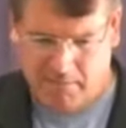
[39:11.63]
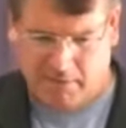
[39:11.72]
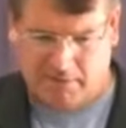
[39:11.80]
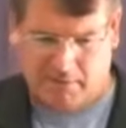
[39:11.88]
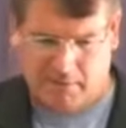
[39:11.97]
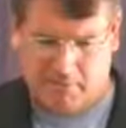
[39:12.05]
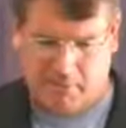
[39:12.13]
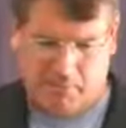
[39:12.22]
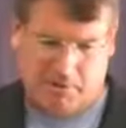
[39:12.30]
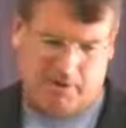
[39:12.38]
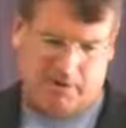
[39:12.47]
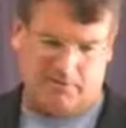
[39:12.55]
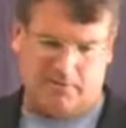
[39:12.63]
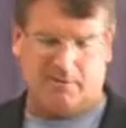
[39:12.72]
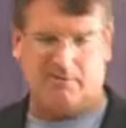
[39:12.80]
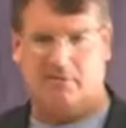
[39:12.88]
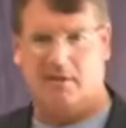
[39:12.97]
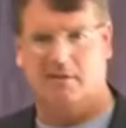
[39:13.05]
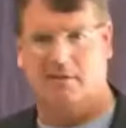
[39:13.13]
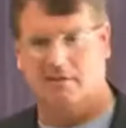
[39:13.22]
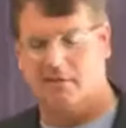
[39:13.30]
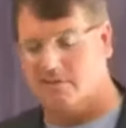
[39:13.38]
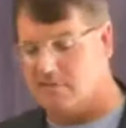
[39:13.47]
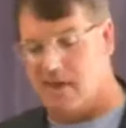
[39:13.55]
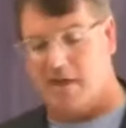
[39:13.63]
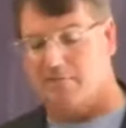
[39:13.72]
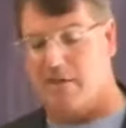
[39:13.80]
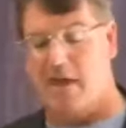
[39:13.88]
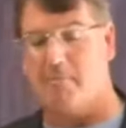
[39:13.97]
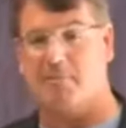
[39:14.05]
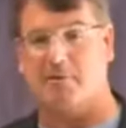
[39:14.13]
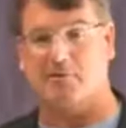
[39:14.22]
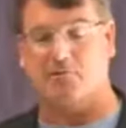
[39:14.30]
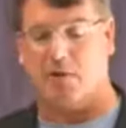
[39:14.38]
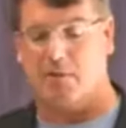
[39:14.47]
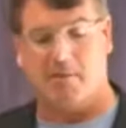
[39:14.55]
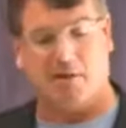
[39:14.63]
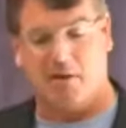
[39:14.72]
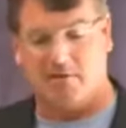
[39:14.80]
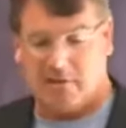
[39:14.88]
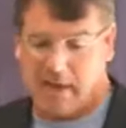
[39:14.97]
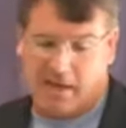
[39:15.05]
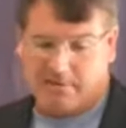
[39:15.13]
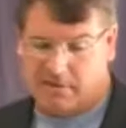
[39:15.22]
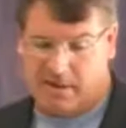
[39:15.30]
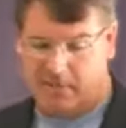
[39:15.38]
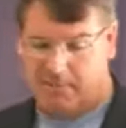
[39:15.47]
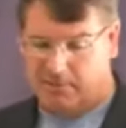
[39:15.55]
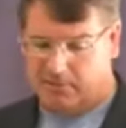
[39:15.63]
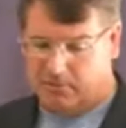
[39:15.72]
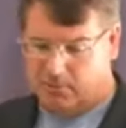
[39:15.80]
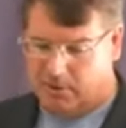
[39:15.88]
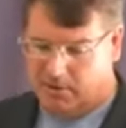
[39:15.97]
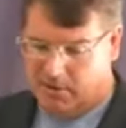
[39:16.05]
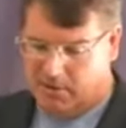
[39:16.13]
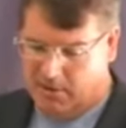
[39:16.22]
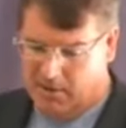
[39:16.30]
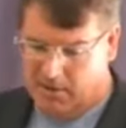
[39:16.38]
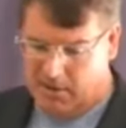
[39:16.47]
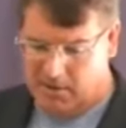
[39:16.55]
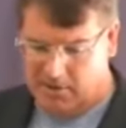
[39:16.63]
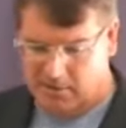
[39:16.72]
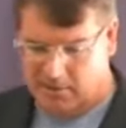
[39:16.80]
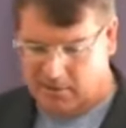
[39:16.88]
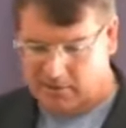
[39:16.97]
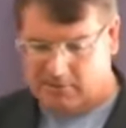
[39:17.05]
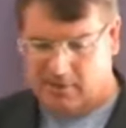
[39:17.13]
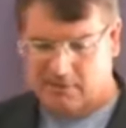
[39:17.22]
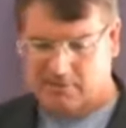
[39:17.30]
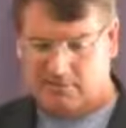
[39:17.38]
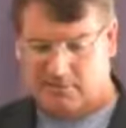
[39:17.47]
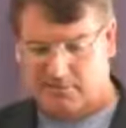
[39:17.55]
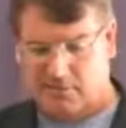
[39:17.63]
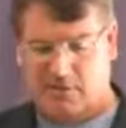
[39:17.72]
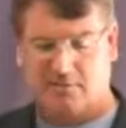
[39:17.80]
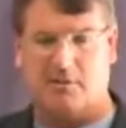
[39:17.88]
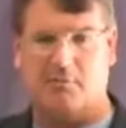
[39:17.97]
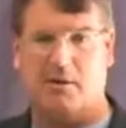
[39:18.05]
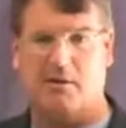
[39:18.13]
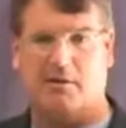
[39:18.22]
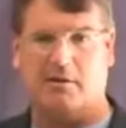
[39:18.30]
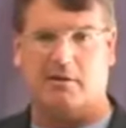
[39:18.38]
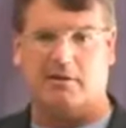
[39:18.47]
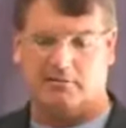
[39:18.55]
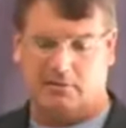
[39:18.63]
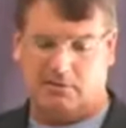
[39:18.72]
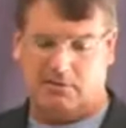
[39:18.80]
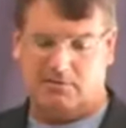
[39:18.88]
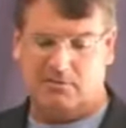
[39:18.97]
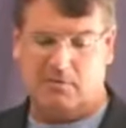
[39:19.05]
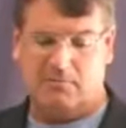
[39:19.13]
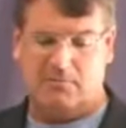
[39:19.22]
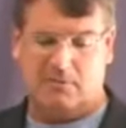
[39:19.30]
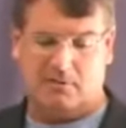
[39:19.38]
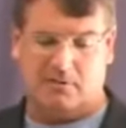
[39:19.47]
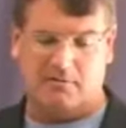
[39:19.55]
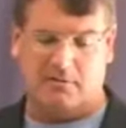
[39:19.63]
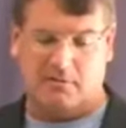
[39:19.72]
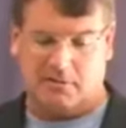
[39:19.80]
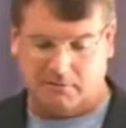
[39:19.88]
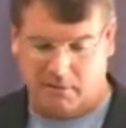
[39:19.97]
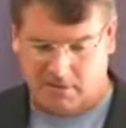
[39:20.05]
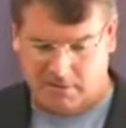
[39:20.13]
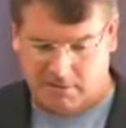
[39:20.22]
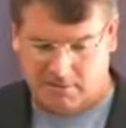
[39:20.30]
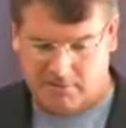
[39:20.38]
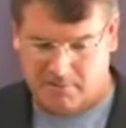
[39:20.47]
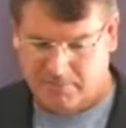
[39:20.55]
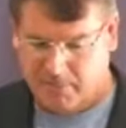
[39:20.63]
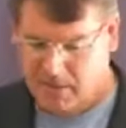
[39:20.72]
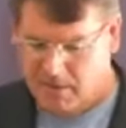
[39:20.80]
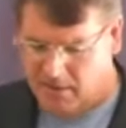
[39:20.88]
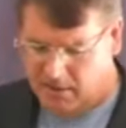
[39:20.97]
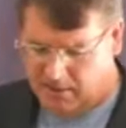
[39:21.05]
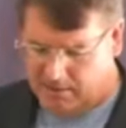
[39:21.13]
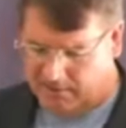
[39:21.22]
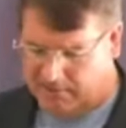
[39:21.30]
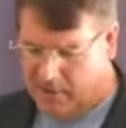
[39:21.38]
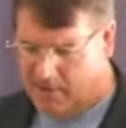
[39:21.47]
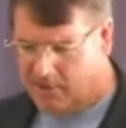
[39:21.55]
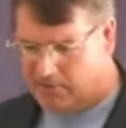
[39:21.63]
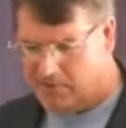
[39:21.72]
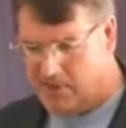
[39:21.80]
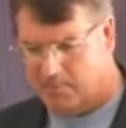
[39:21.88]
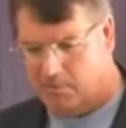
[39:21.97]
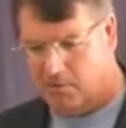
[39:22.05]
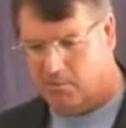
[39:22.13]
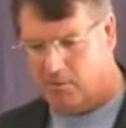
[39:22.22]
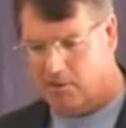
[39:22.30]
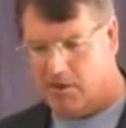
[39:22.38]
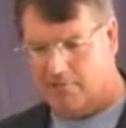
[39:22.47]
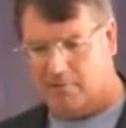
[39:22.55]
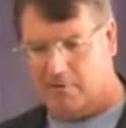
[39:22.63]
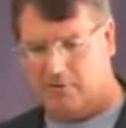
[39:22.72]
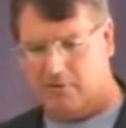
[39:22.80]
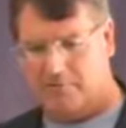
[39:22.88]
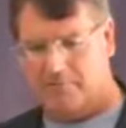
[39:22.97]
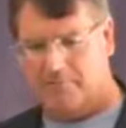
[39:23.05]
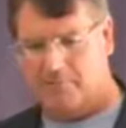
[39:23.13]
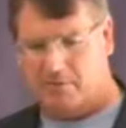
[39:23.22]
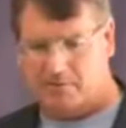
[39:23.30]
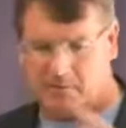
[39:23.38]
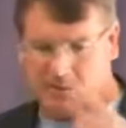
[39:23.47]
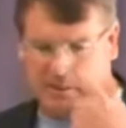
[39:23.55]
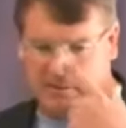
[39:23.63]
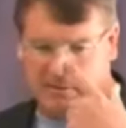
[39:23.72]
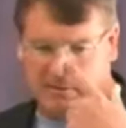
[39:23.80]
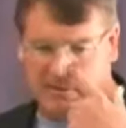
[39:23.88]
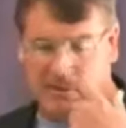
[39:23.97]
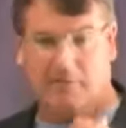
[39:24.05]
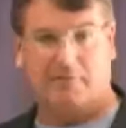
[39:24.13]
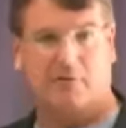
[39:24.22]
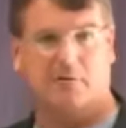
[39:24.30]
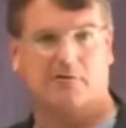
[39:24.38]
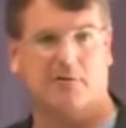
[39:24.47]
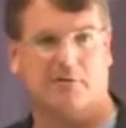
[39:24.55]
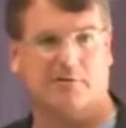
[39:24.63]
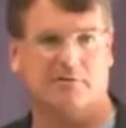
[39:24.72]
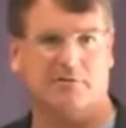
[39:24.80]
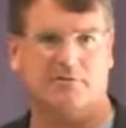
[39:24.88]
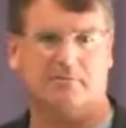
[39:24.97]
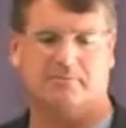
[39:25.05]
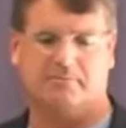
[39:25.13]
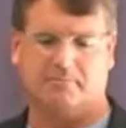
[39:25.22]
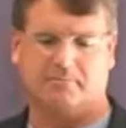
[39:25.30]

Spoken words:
But the point is, it doesn't have to happen this way, because it hasn't happened this way in dozens of cities in America. It's only some cities that have done this. And the final example I want to offer here is telephone services.